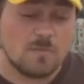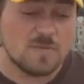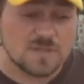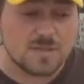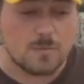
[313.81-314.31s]

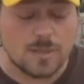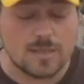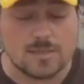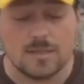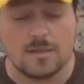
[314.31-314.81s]
obviously
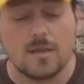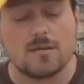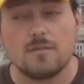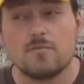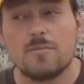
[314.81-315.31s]
worse than they
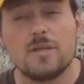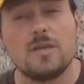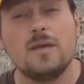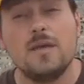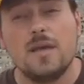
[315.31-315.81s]
are in
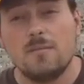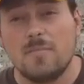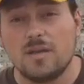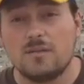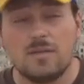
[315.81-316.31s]
romania
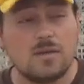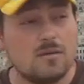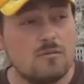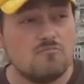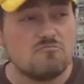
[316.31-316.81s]
but
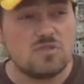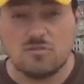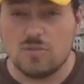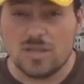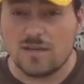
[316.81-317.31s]
um,
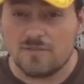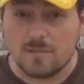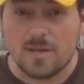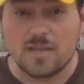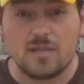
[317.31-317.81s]
soon enough
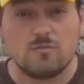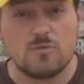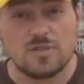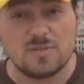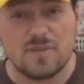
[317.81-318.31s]
i'm heading
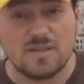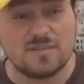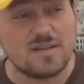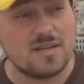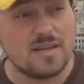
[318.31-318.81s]
towards
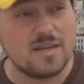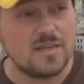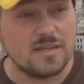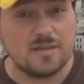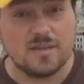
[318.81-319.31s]
petra
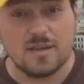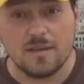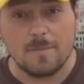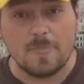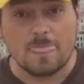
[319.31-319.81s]
and
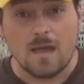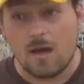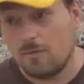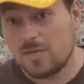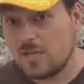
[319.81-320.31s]
uh,
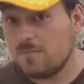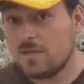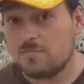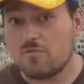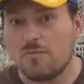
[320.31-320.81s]
I'll be
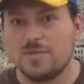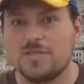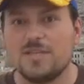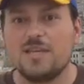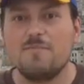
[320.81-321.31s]
keeping the
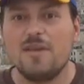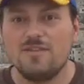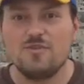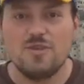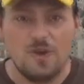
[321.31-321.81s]
promise that I
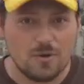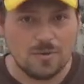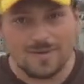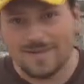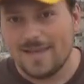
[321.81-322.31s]
made to y'all